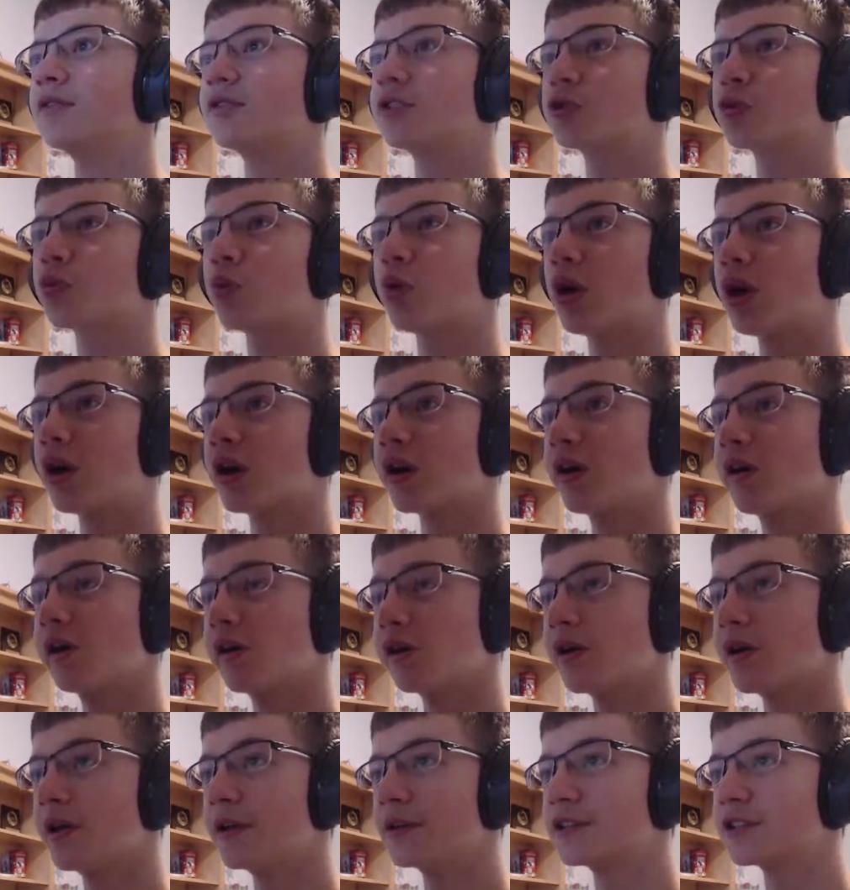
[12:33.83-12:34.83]
just walk.
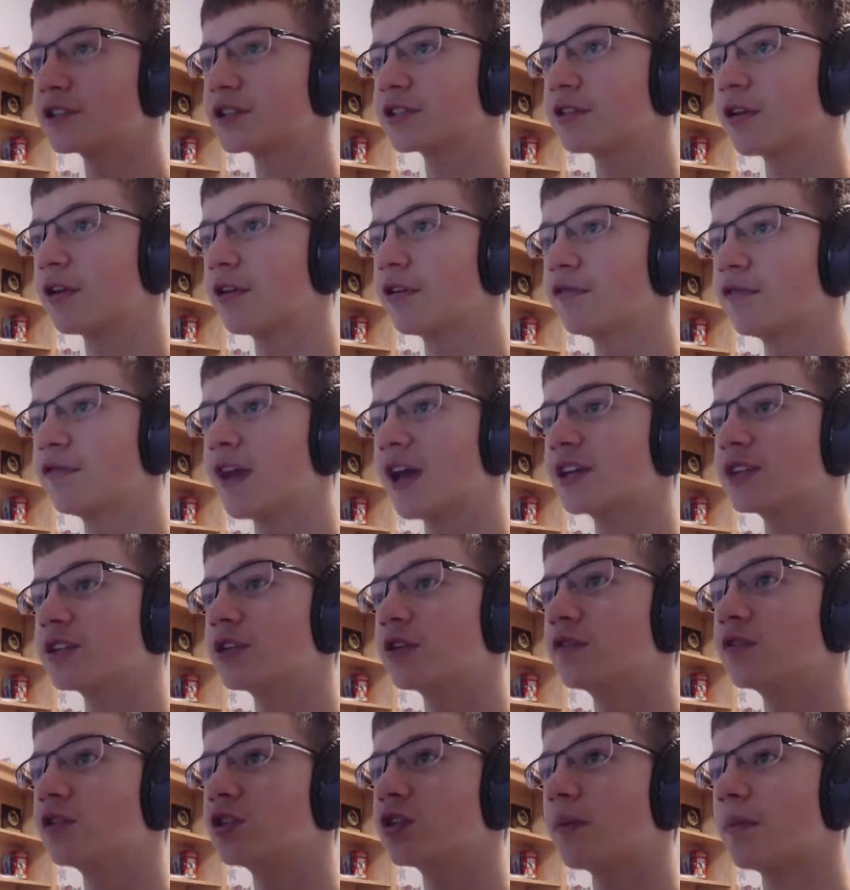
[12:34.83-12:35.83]
It's just slightly
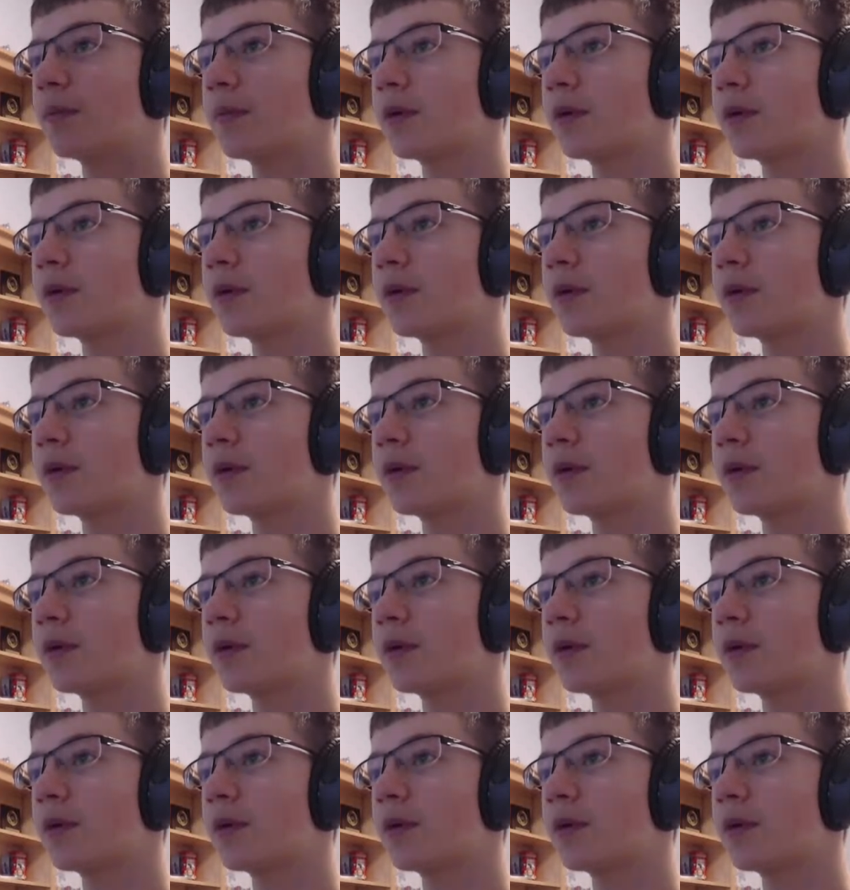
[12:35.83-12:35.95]
faster if you jump